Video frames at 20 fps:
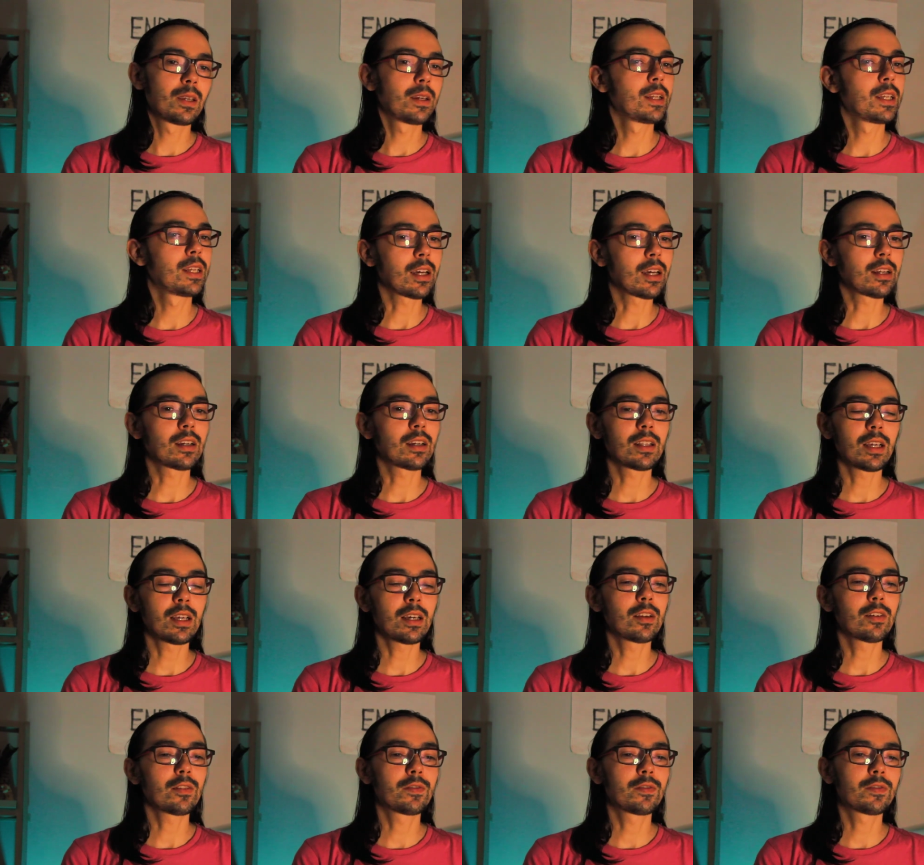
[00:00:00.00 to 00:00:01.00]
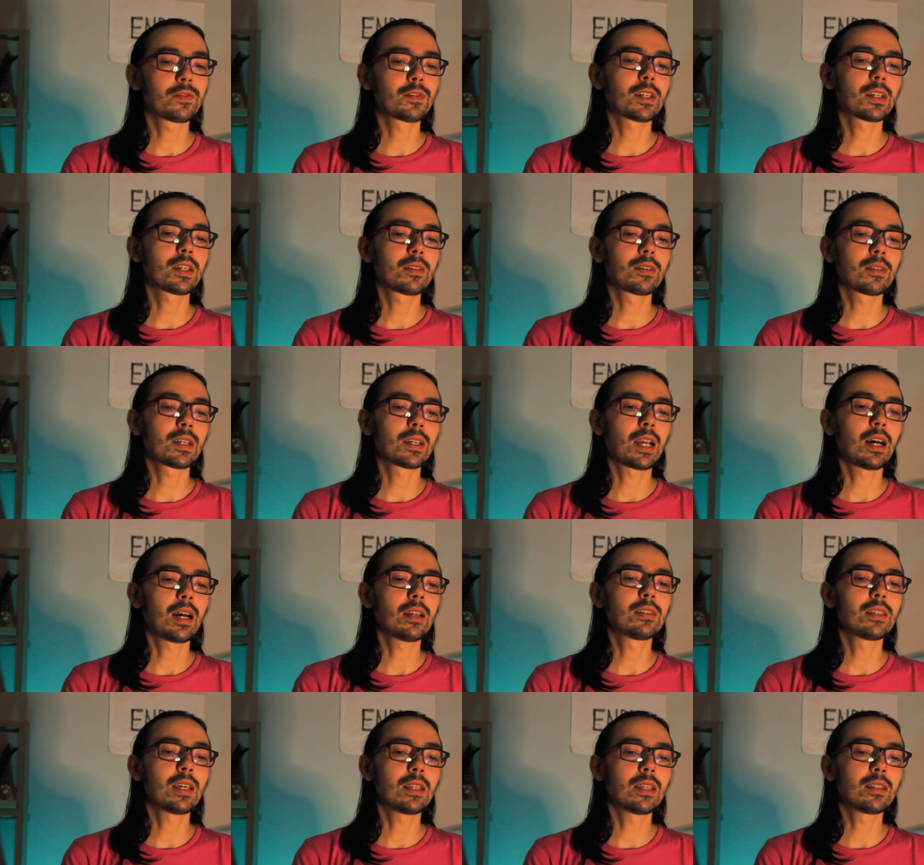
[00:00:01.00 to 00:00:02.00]
not a lot of
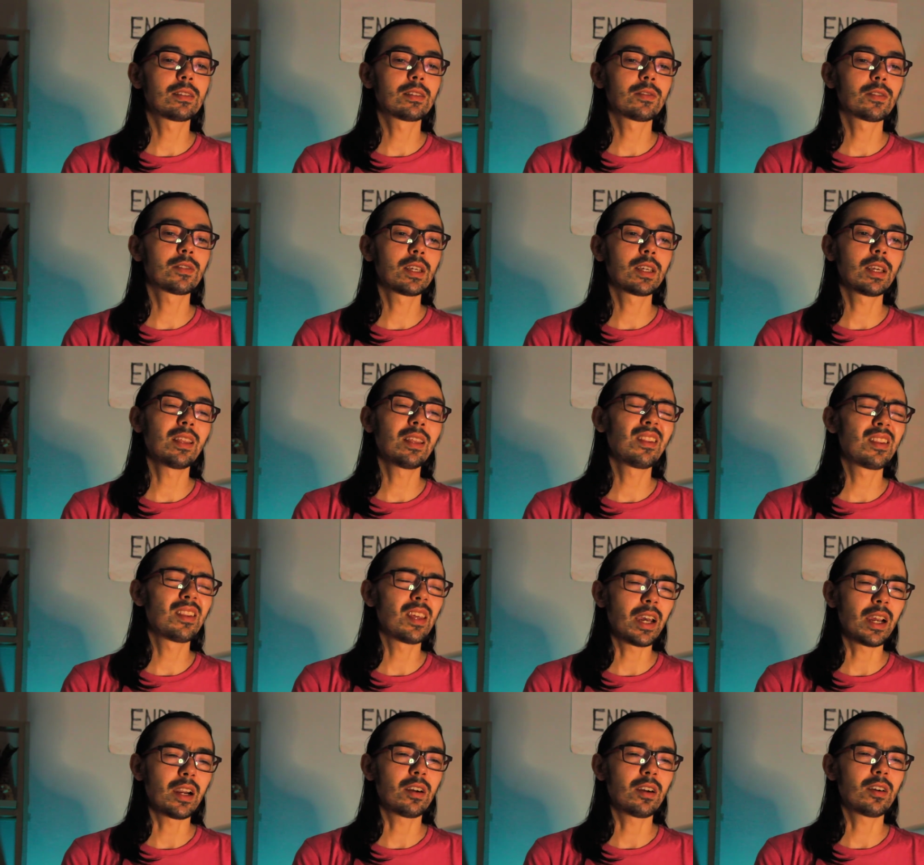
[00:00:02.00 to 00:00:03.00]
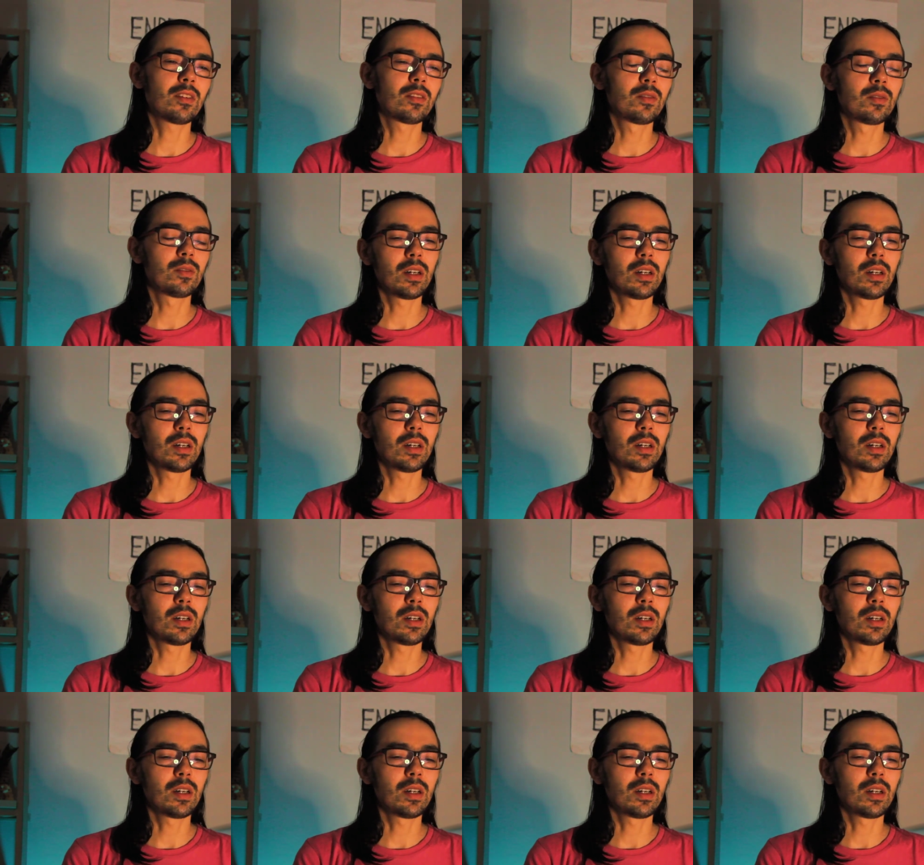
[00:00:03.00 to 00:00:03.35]
content in there,